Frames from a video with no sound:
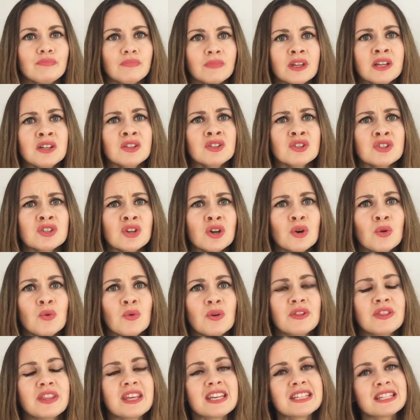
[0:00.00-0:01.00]
And so
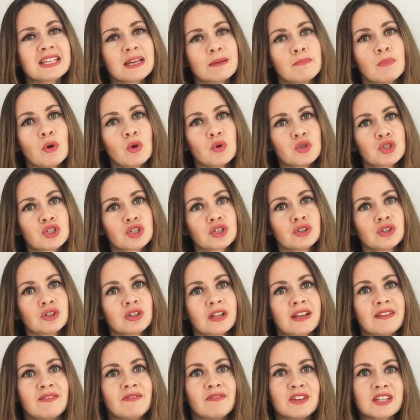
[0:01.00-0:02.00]
this
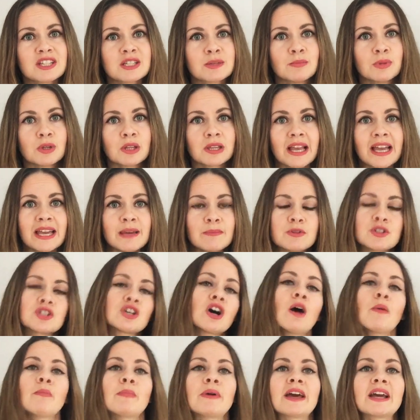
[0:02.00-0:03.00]
emotional invisible labour
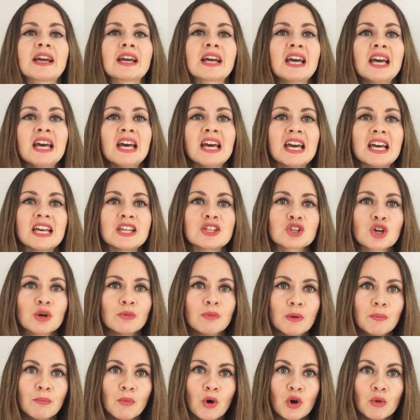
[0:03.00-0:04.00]
topic is
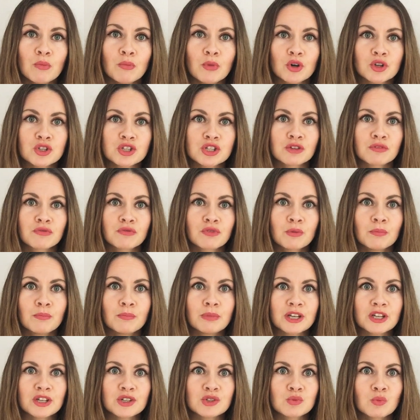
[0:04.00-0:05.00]
coming more and more to the front
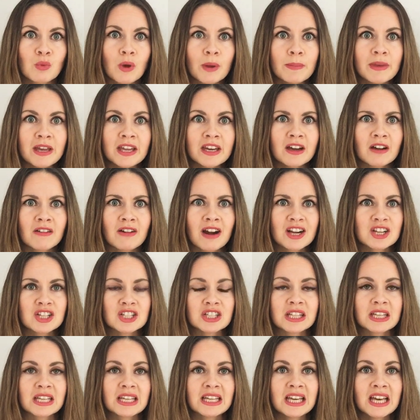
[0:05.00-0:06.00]
because women are
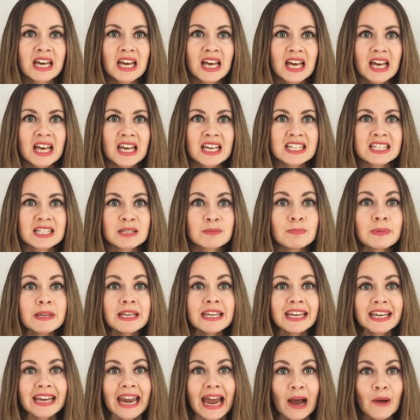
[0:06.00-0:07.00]
actually
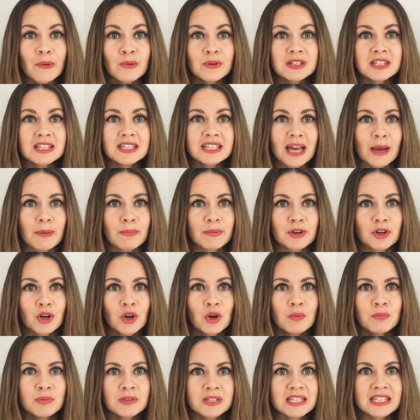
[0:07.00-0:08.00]
speaking out and stepping
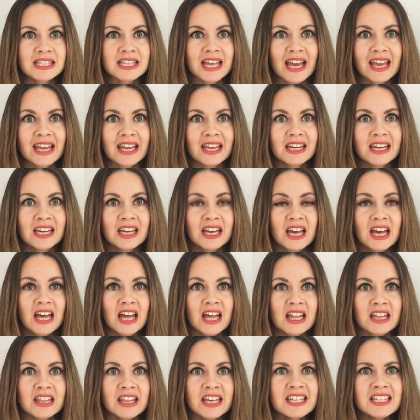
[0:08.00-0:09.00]
up and saying,
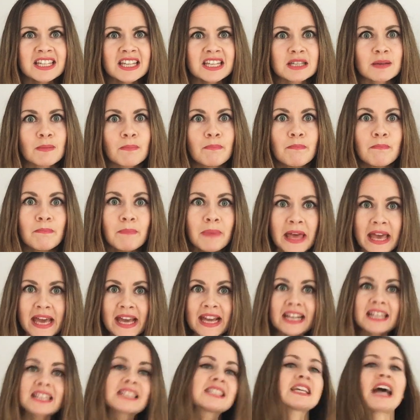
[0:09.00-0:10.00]
this is a
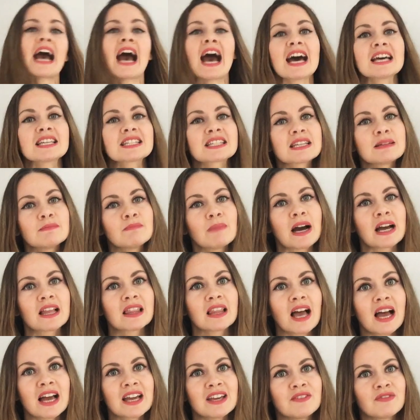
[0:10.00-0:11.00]
big task in my
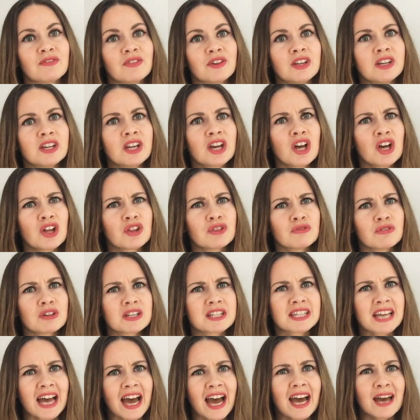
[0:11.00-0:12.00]
life, and there are
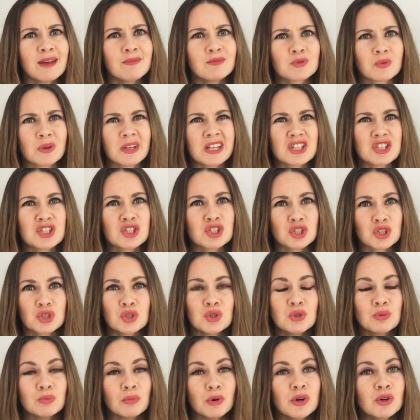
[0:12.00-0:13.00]
times when it's
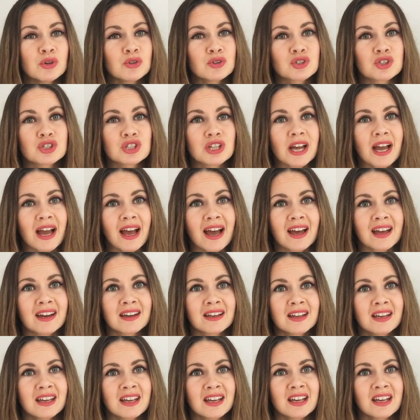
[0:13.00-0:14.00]
too much
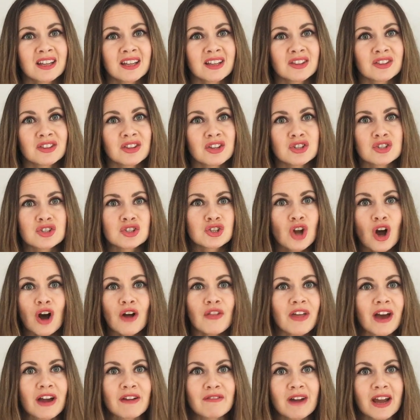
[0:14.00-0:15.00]
and there's not
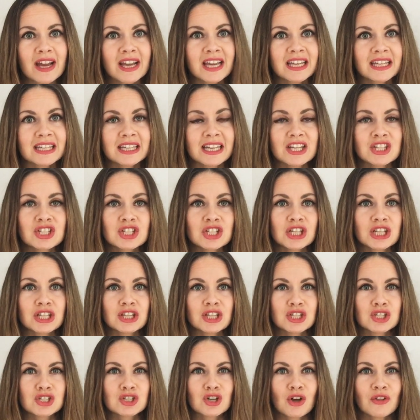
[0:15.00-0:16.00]
that recognition and
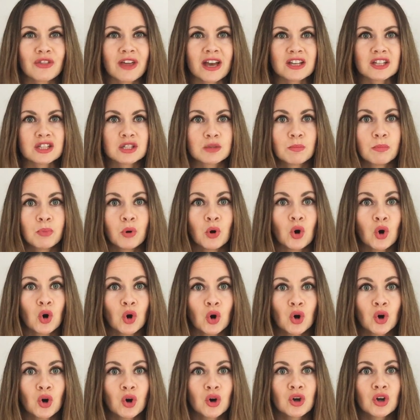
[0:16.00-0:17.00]
there's not that
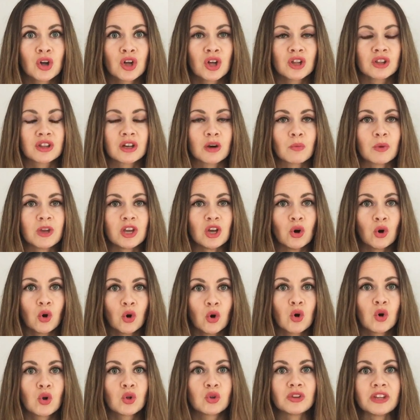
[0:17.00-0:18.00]
support that we
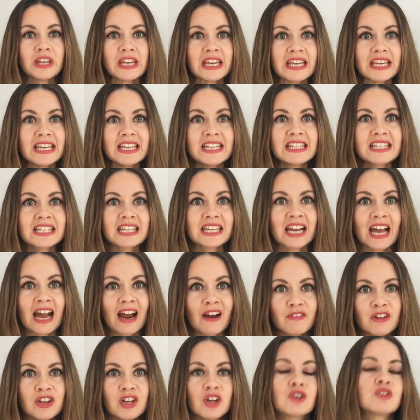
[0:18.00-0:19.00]
all need to
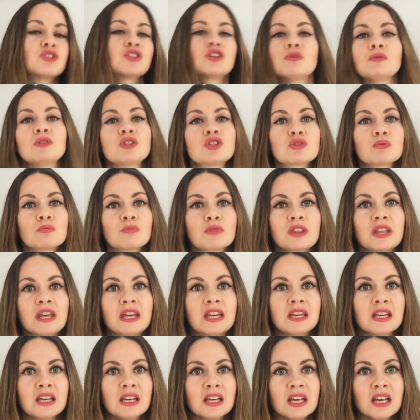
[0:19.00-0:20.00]
carry on doing something.